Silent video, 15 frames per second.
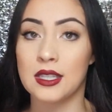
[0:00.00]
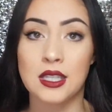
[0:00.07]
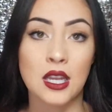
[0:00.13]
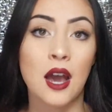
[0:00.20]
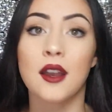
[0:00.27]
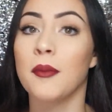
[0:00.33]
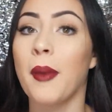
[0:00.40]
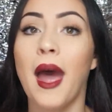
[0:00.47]

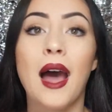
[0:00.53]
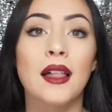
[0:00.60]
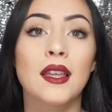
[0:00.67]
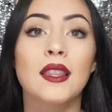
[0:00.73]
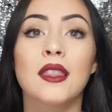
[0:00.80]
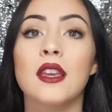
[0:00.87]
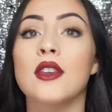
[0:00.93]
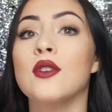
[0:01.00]
not a palette
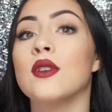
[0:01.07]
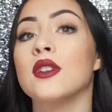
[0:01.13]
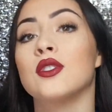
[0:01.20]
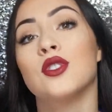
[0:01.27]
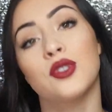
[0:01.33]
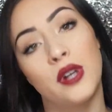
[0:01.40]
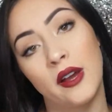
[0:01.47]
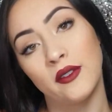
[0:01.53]
that you can
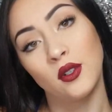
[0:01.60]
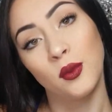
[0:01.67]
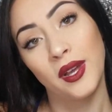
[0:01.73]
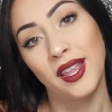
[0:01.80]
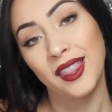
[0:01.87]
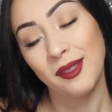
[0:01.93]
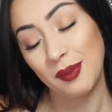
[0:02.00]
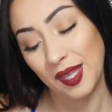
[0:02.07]
travel
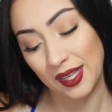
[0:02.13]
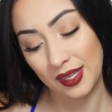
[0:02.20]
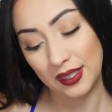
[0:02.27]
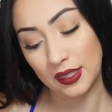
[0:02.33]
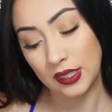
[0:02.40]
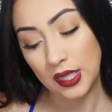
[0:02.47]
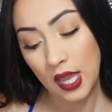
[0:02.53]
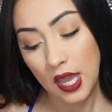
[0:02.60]
with
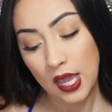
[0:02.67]
because